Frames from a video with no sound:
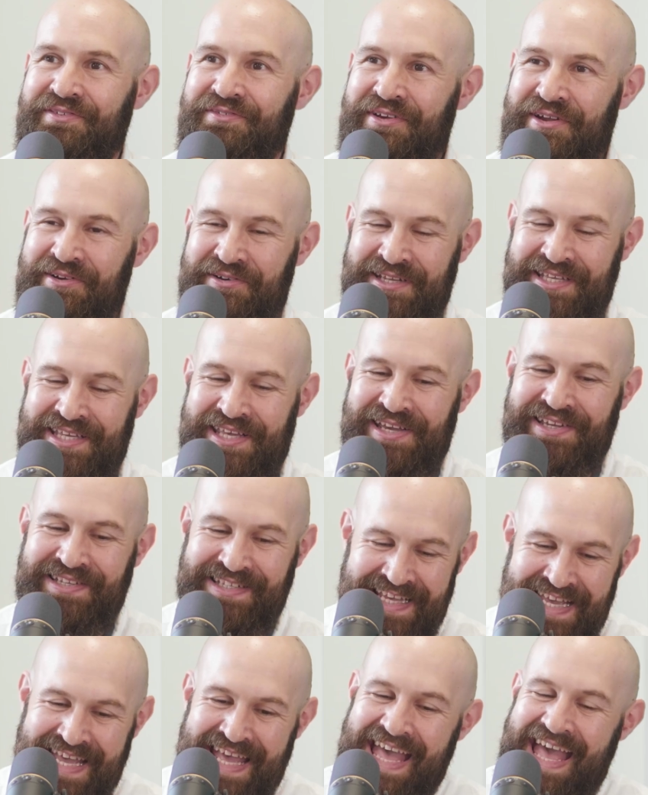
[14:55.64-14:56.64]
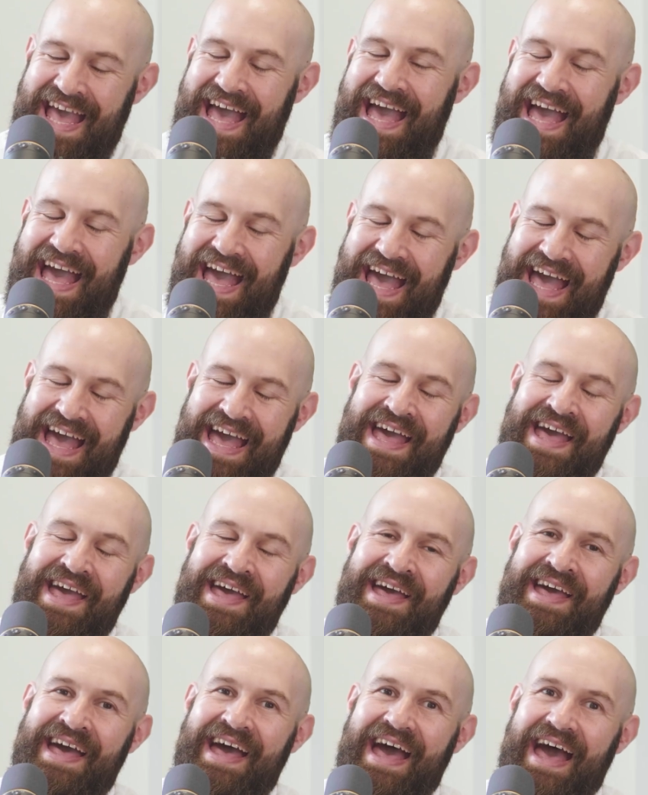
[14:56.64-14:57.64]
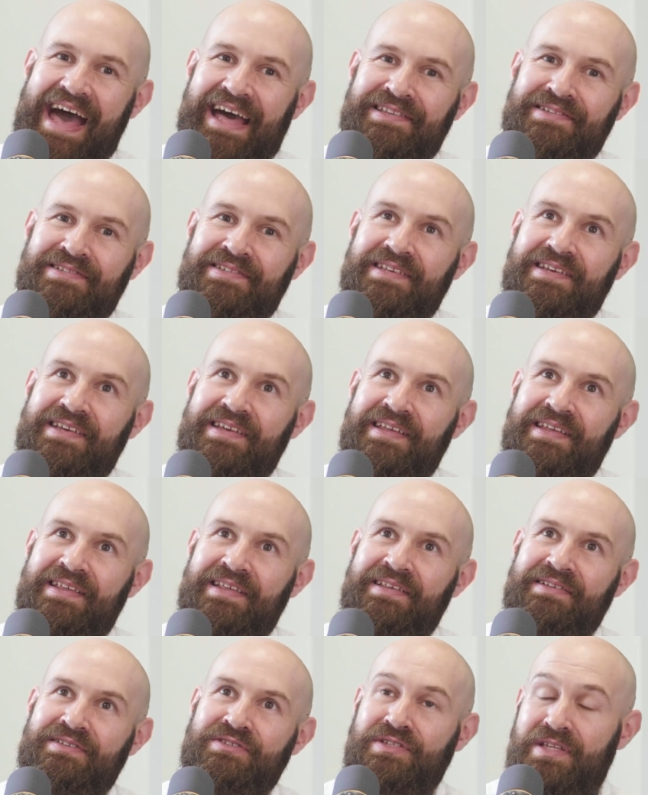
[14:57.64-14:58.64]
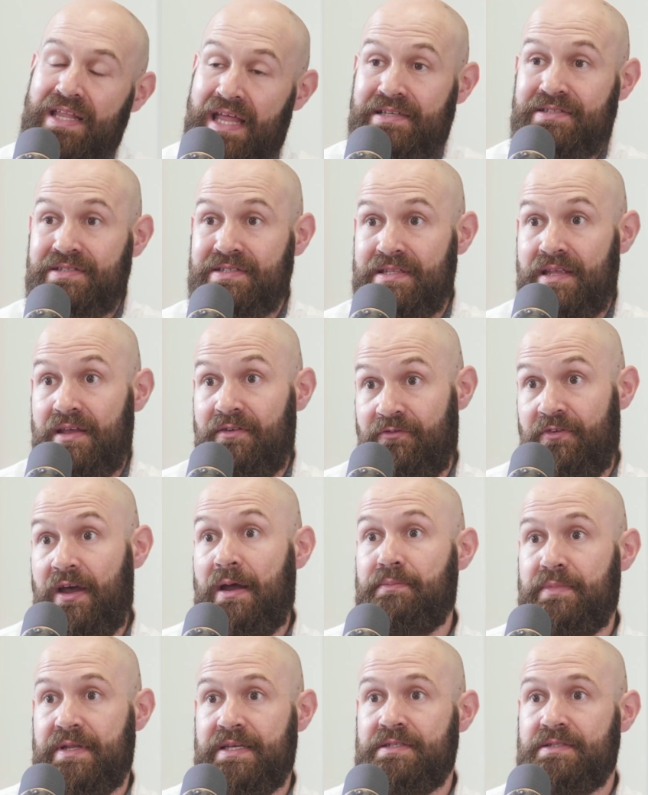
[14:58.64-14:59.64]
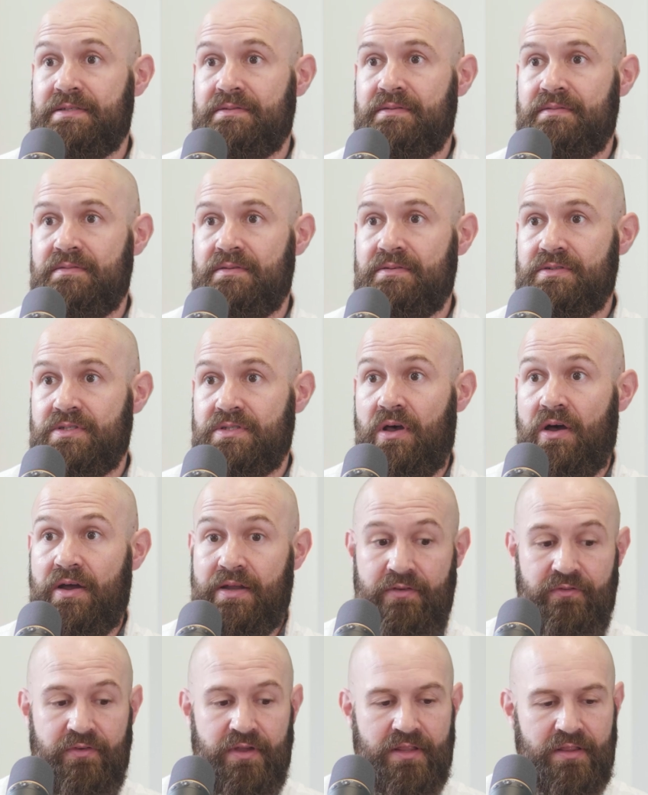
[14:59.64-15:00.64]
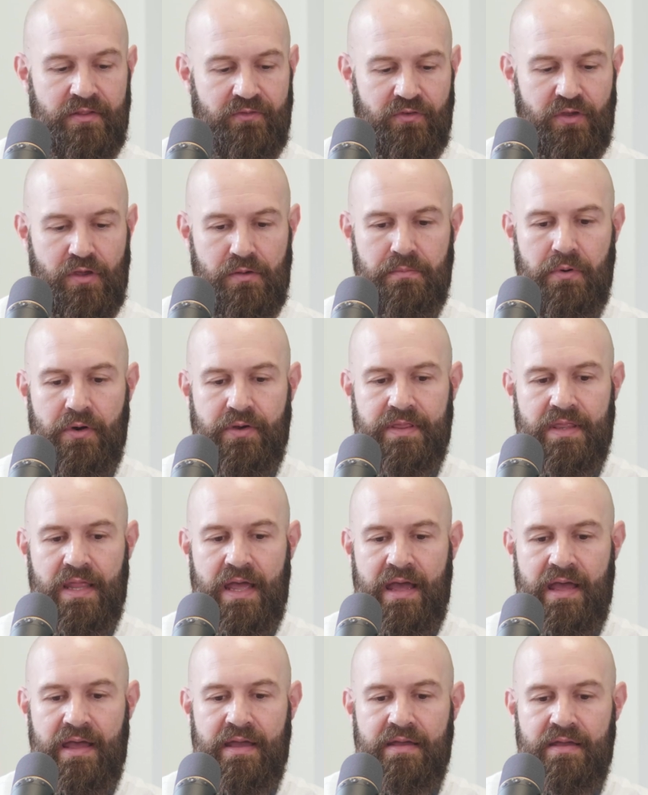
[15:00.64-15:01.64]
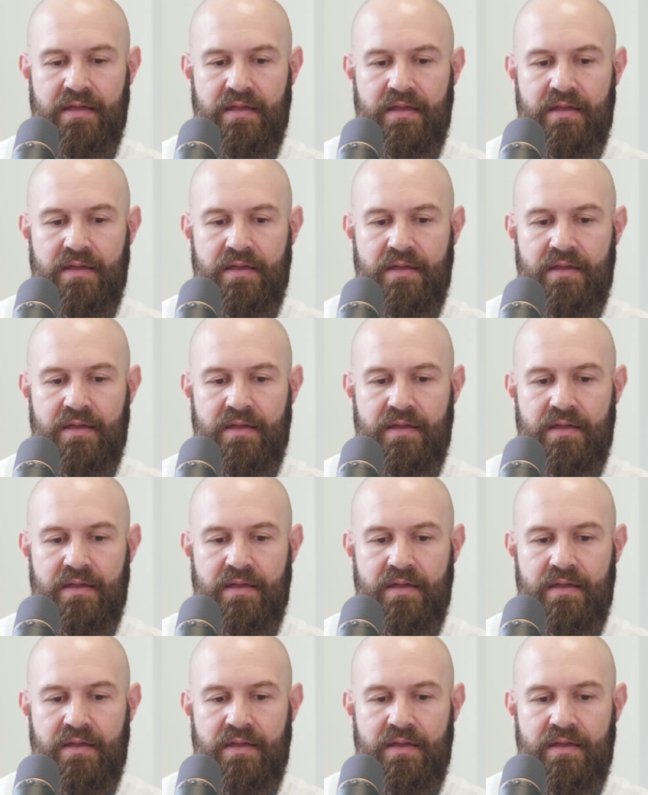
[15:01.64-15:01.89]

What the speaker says: Very good. And So that's the family's side of it, the viewpoint there.